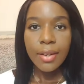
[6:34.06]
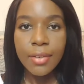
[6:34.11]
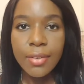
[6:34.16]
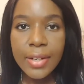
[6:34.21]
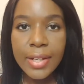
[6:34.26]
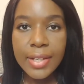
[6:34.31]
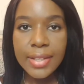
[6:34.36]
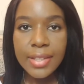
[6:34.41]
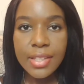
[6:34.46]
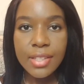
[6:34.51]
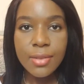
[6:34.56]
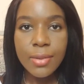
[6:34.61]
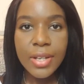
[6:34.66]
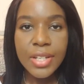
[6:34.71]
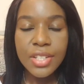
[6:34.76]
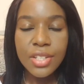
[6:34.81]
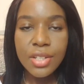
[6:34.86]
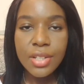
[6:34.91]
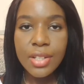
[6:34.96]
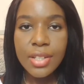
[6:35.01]
Right, this
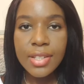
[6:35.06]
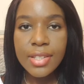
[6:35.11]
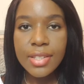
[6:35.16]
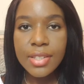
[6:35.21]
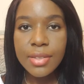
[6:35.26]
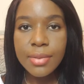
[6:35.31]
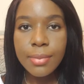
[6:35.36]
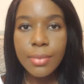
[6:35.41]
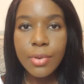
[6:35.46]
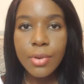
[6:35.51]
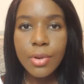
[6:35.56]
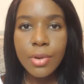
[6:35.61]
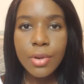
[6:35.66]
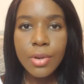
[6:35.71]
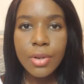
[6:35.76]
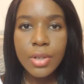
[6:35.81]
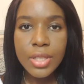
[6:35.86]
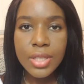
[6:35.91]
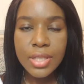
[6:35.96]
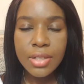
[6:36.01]
question is
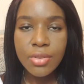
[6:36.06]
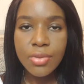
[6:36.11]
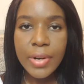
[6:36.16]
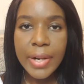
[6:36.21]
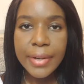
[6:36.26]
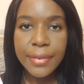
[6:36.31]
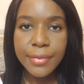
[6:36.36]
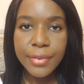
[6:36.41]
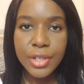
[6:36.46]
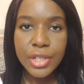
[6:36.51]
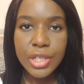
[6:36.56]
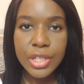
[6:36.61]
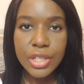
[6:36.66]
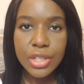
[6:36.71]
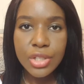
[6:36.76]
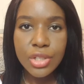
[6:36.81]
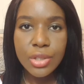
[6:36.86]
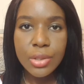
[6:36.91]
more sort of relevant